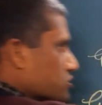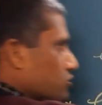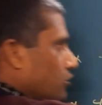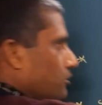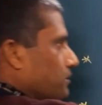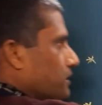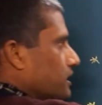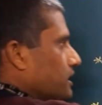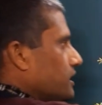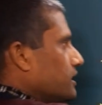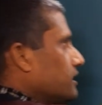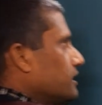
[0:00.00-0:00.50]

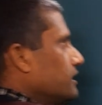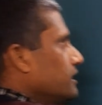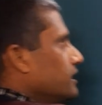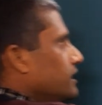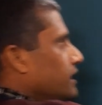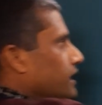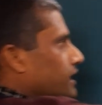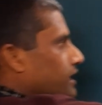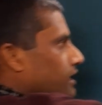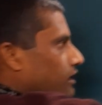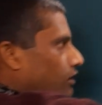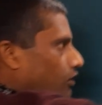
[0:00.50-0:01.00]
over here.
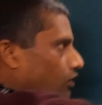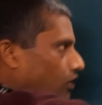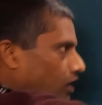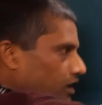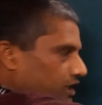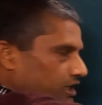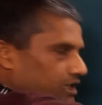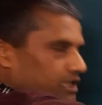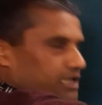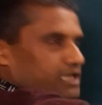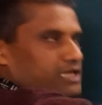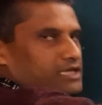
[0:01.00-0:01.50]

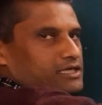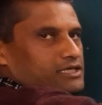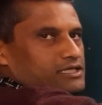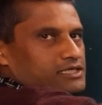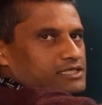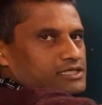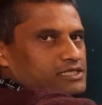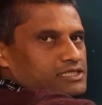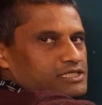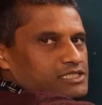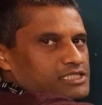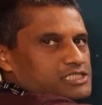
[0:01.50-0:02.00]

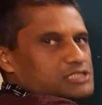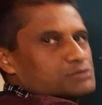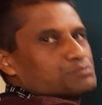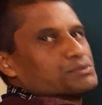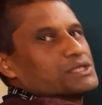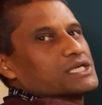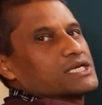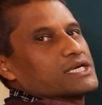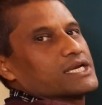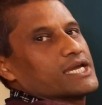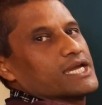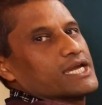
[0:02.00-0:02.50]
Here it's
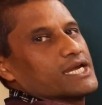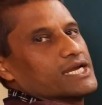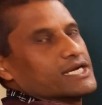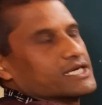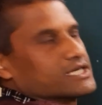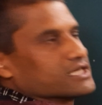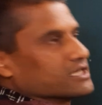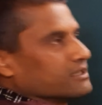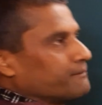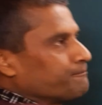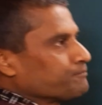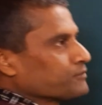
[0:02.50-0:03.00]
being gained.